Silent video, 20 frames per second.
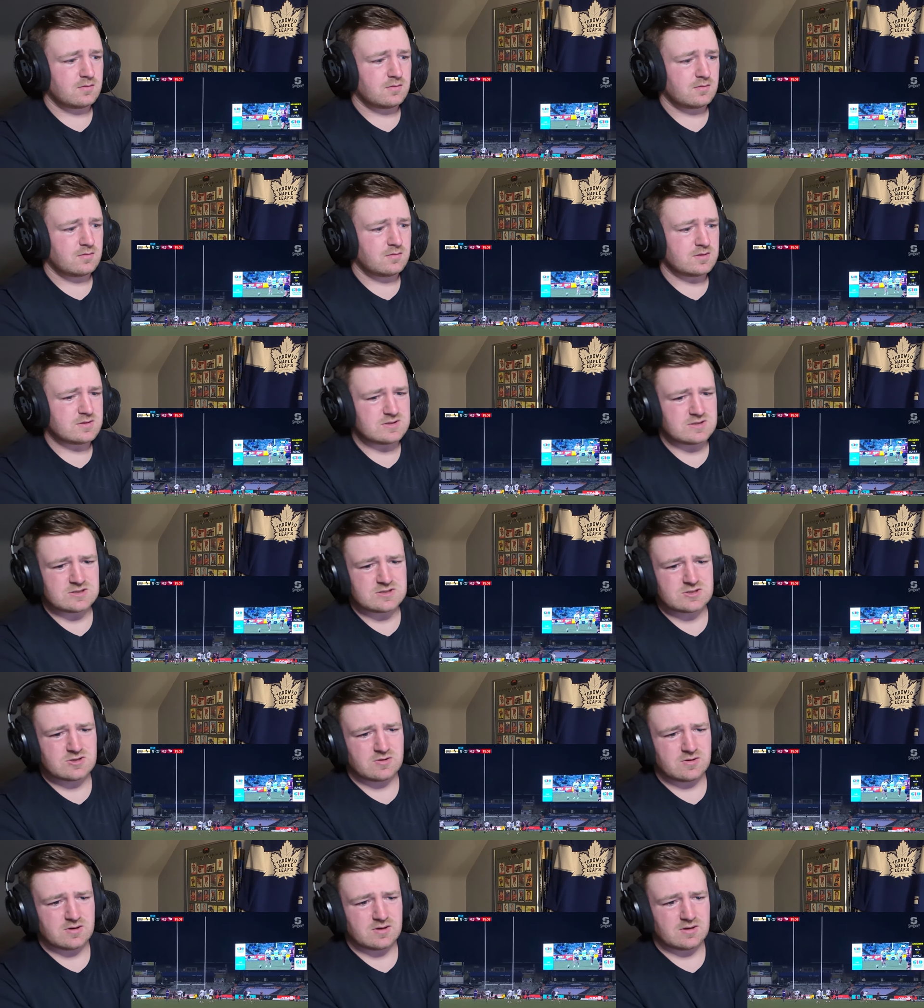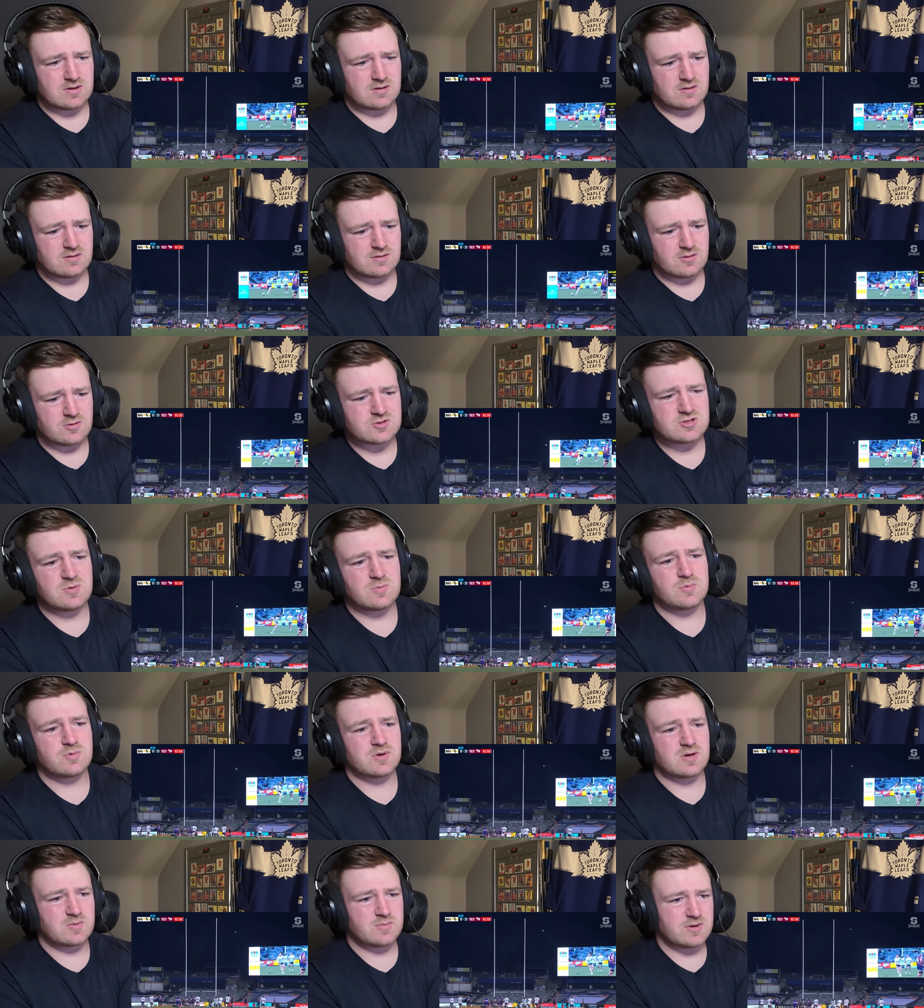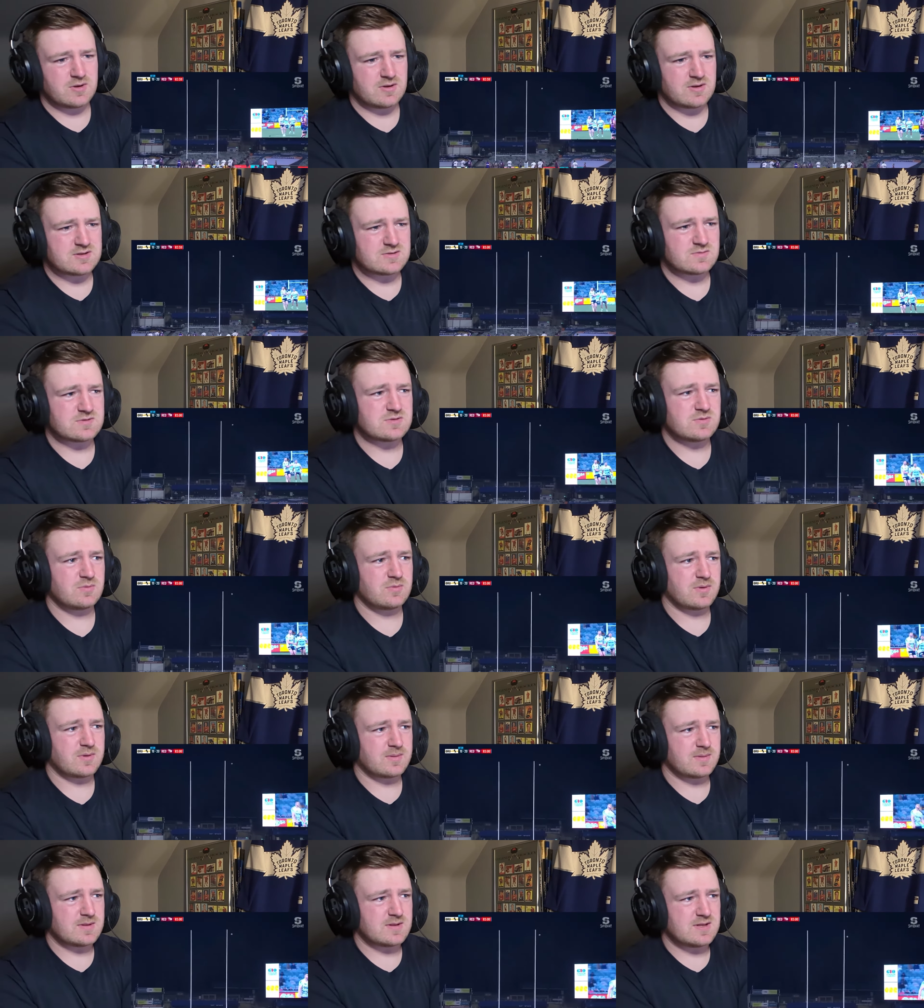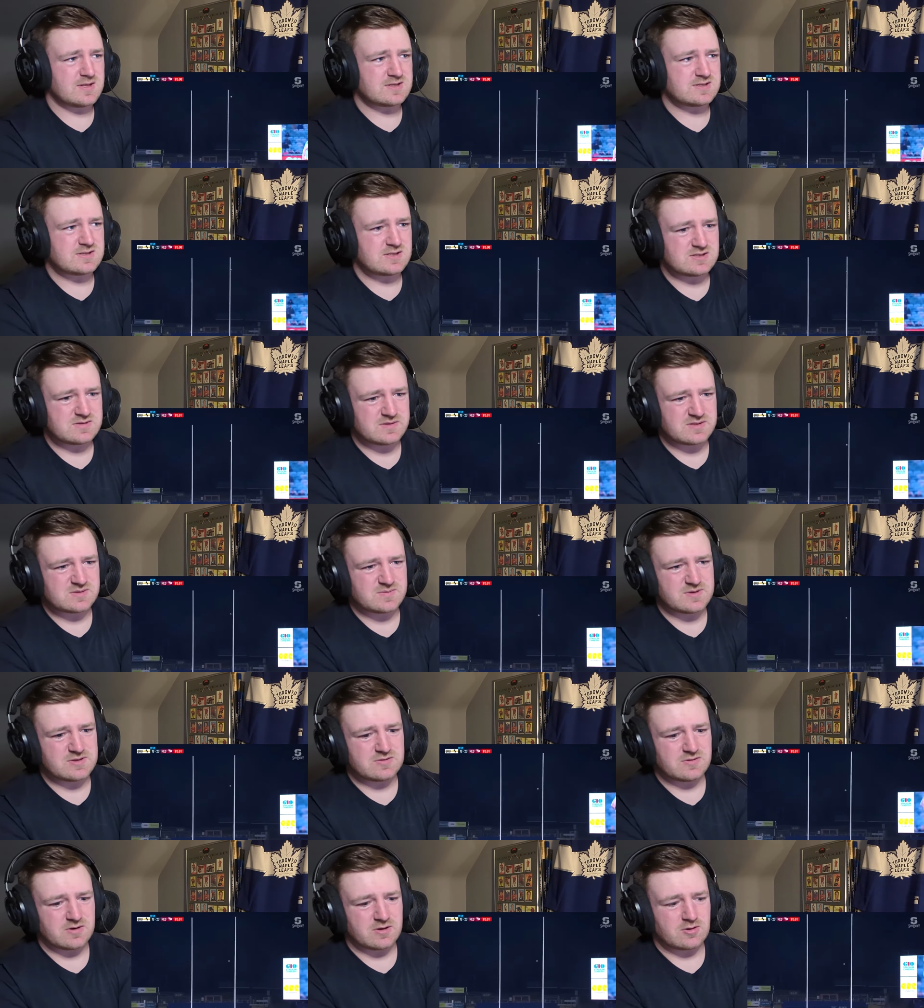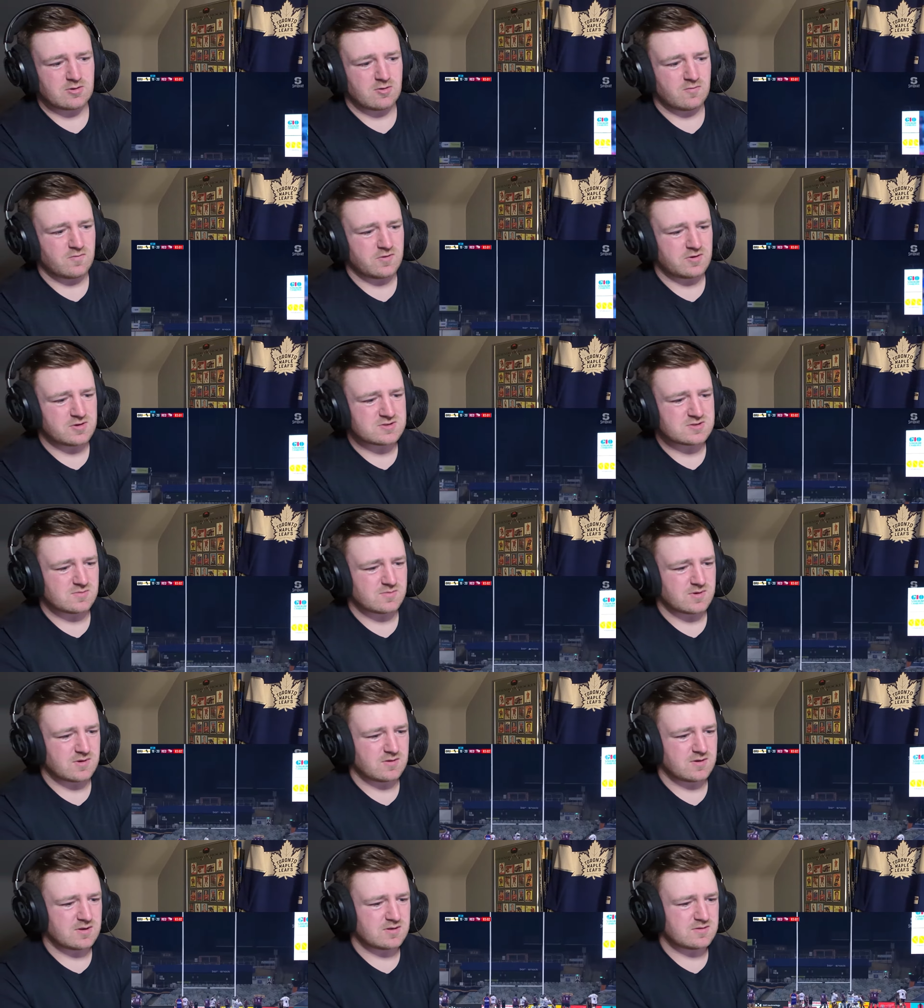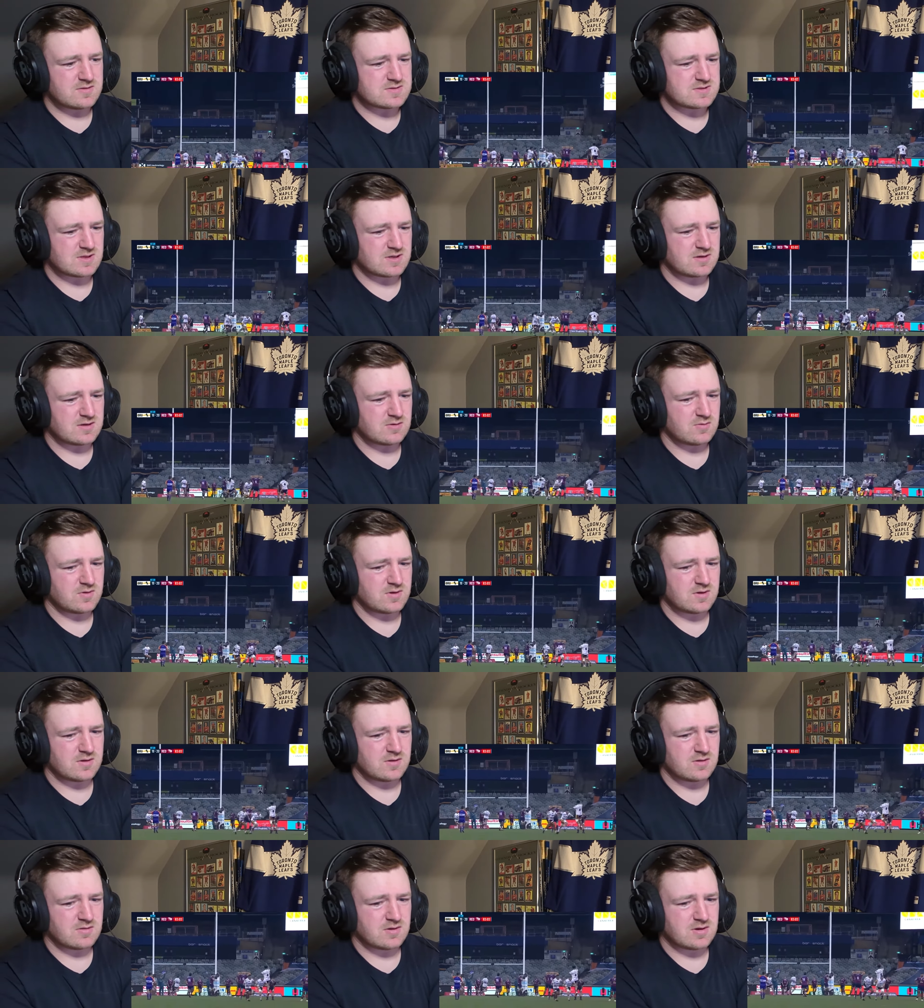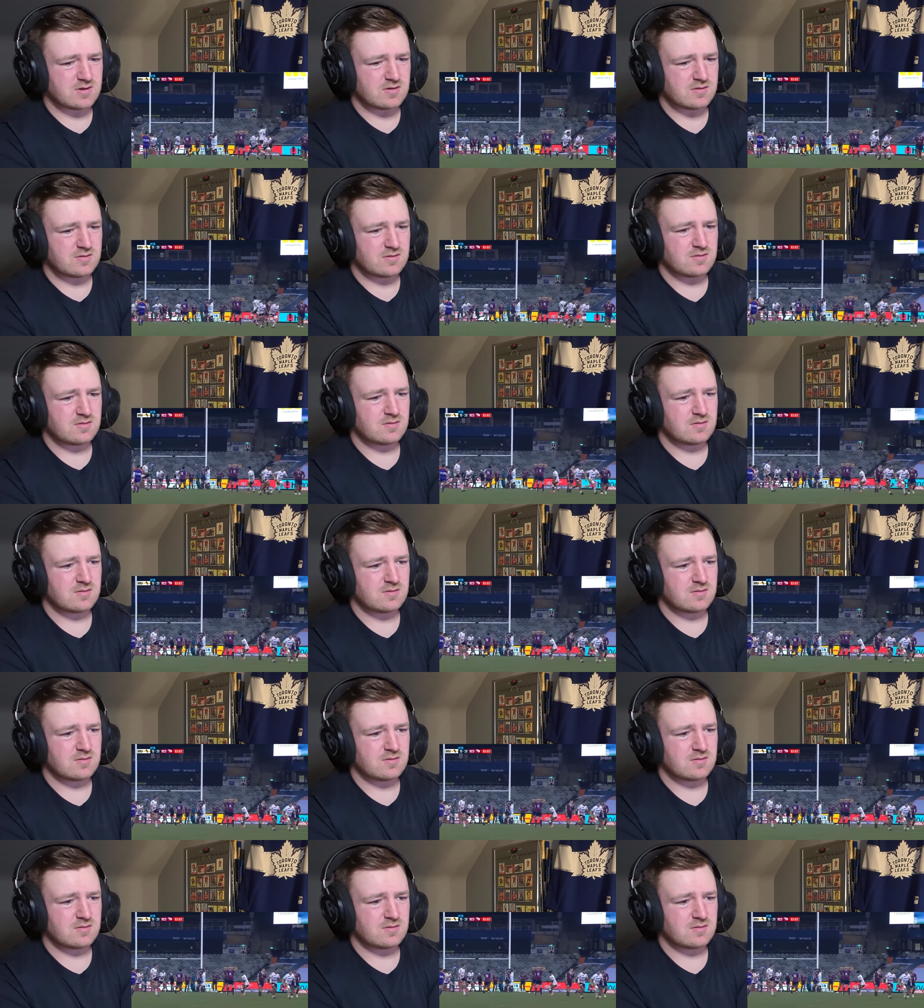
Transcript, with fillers: Can this during or Super Rugby? This was Super Rugby. This this has to be during COVID or something, right? There's like no one in the crowd.